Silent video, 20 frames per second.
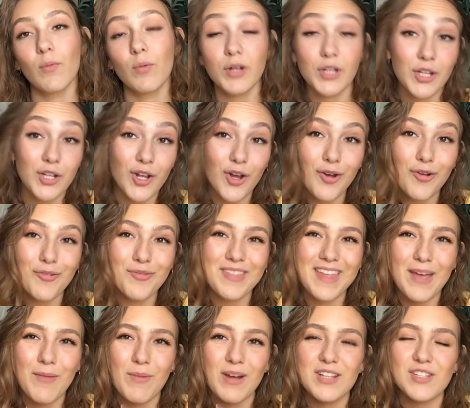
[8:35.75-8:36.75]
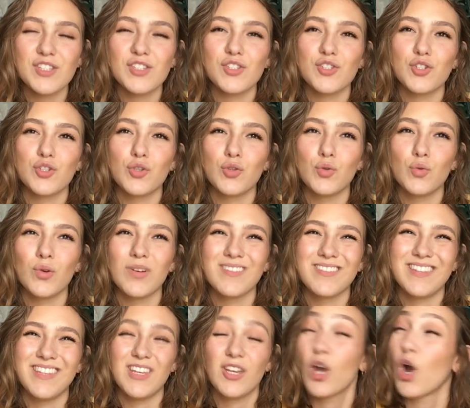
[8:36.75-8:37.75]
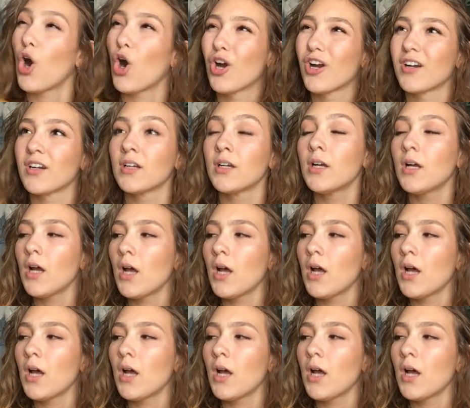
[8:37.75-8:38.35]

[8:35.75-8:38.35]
what do you know, they went to the car